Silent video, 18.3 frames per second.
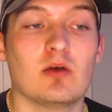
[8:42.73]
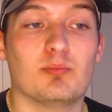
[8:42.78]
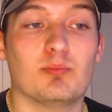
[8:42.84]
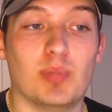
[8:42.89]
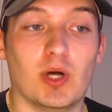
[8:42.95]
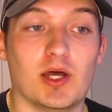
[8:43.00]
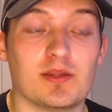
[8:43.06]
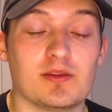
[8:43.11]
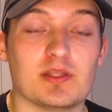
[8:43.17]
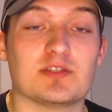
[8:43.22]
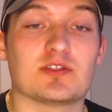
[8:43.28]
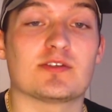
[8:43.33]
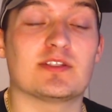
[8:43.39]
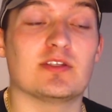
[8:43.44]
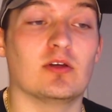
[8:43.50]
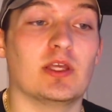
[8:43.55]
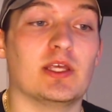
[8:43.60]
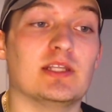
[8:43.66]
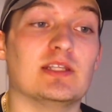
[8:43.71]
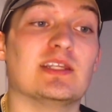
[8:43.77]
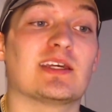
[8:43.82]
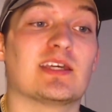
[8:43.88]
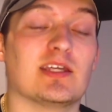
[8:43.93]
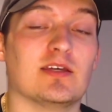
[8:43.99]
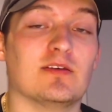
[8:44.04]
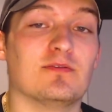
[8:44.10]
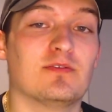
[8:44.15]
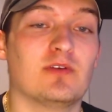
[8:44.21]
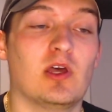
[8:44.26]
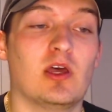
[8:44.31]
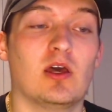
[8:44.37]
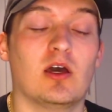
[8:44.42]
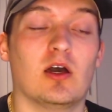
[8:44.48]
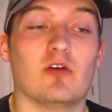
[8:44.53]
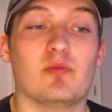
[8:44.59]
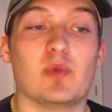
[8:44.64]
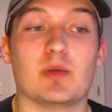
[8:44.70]
But these are still indicative
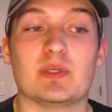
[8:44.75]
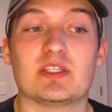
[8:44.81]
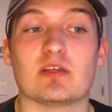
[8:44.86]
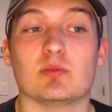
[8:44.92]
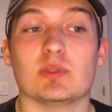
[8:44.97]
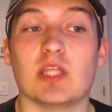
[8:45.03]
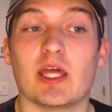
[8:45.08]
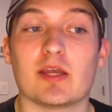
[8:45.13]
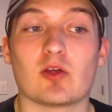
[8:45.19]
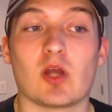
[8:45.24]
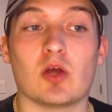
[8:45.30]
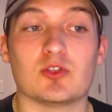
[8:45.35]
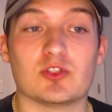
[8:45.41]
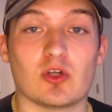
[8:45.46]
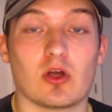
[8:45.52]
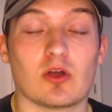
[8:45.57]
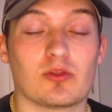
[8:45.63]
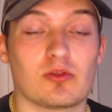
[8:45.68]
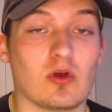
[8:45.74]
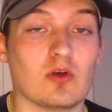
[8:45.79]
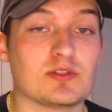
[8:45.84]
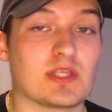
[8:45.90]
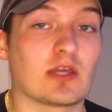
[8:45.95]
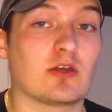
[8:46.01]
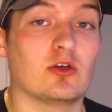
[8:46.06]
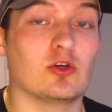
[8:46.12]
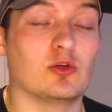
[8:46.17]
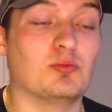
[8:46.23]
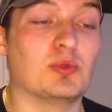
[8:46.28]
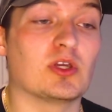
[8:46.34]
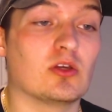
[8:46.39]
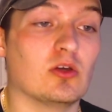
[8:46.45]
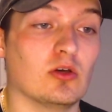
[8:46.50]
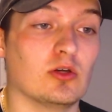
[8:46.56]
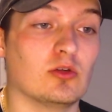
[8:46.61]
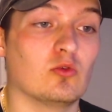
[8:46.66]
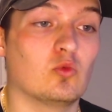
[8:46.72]
of maybe some late round dart throws that could be
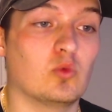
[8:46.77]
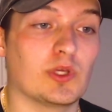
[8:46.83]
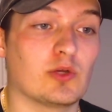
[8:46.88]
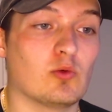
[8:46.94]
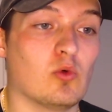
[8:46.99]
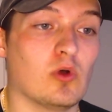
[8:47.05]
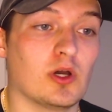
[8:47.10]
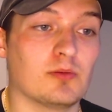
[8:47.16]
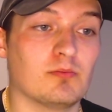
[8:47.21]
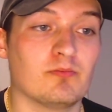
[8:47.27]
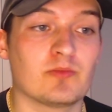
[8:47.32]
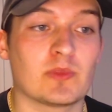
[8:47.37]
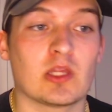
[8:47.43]
good week one.